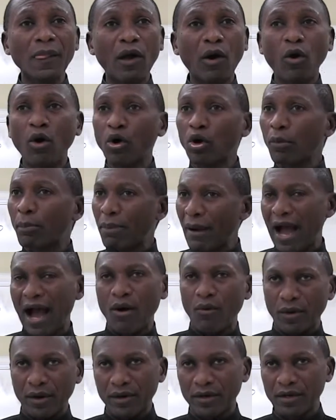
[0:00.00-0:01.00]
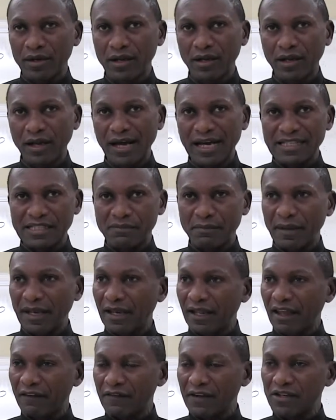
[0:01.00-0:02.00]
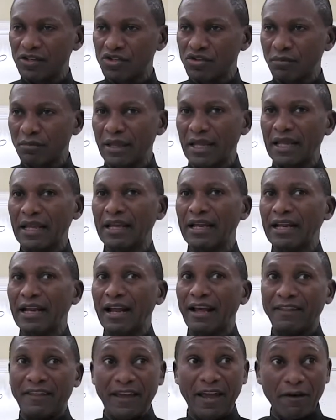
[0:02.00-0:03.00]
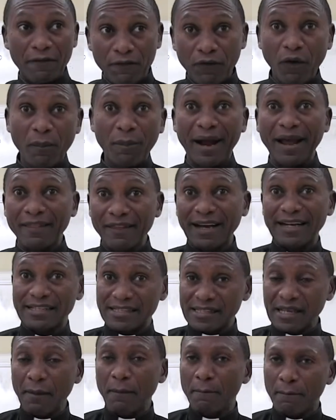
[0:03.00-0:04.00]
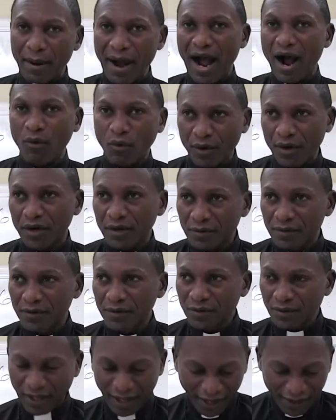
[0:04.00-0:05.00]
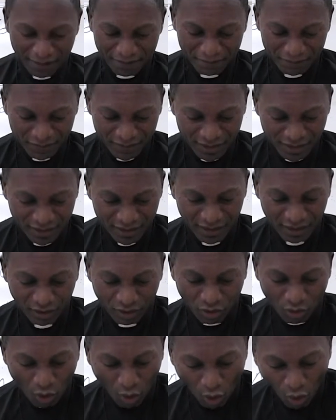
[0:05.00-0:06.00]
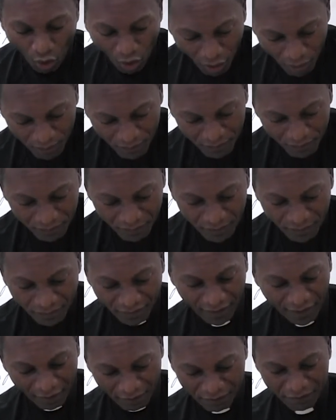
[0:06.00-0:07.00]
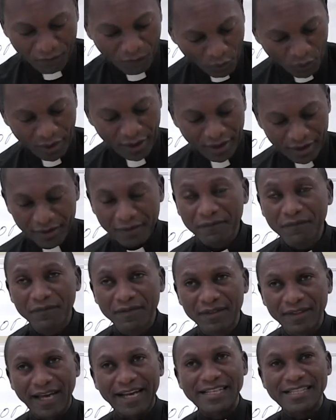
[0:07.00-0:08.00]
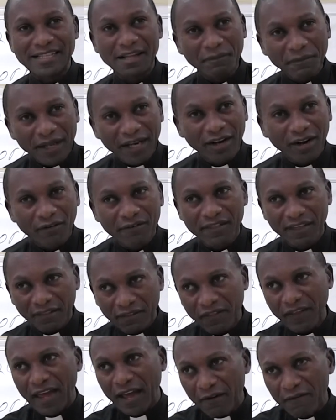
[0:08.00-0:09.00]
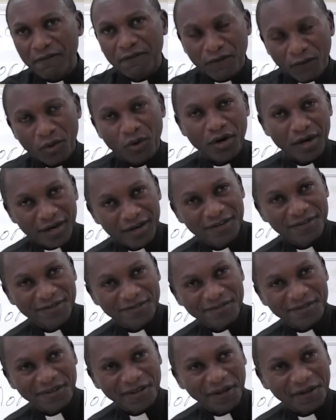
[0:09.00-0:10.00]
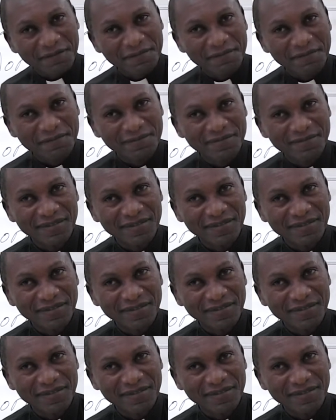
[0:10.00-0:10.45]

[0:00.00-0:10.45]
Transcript: All power has been given to me. Therefore, by that same power, okay, go, therefore. That's the meaning of the therefore. Okay?